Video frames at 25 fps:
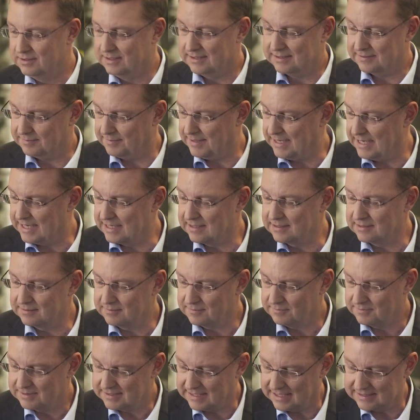filter,
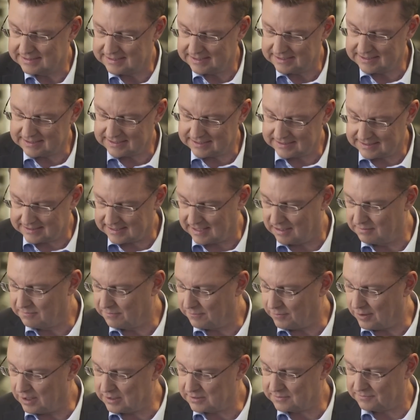the entire
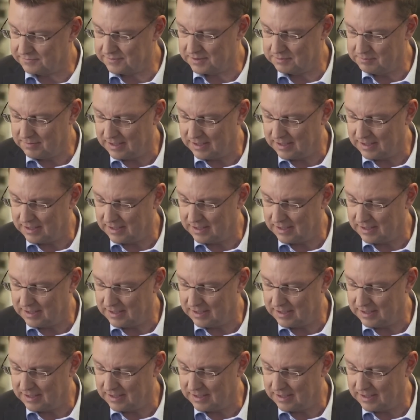induction